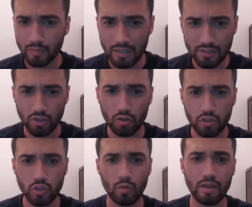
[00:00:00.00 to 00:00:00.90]
it's
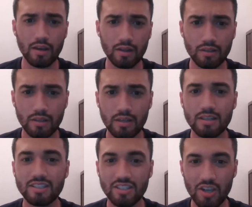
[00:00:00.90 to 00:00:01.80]
also a uh,
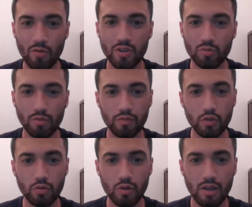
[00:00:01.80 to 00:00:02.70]
series
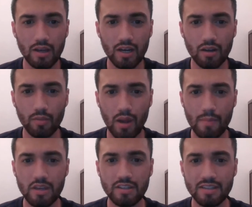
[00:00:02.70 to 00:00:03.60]
review. Uh, the
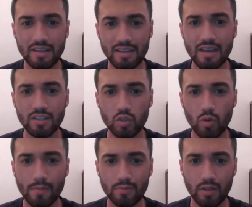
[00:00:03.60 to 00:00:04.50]
Miami Heat did get
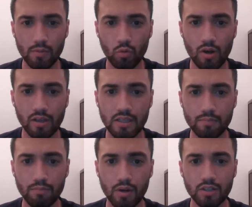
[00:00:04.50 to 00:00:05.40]
swept by the Milwaukee
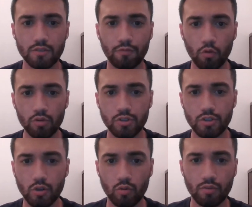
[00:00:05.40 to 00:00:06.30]
Bucks 4
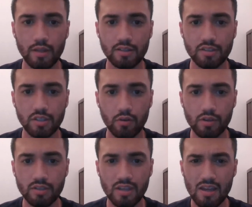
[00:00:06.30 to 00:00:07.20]
0 in that
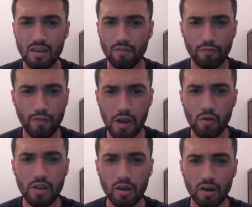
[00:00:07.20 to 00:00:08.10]
series.
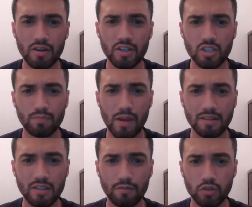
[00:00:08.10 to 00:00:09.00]
Very
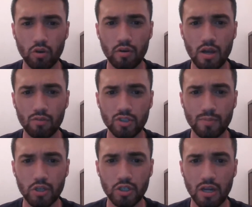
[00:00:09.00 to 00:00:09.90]
unexpected turnout,
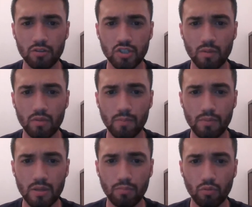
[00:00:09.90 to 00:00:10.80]
especially how some of the
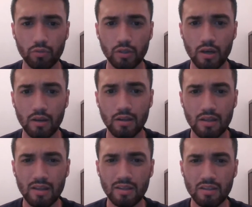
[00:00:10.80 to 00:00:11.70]
people thought,
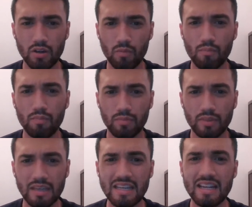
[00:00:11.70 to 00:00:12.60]
you know,
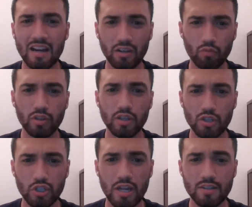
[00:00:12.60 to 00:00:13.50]
the Heat had a really
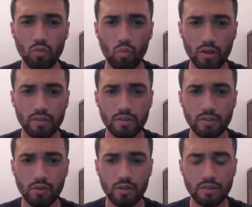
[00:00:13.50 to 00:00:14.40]
good chance of winning this
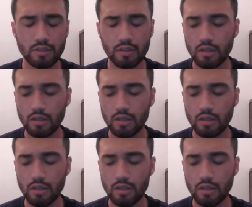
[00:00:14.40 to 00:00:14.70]
series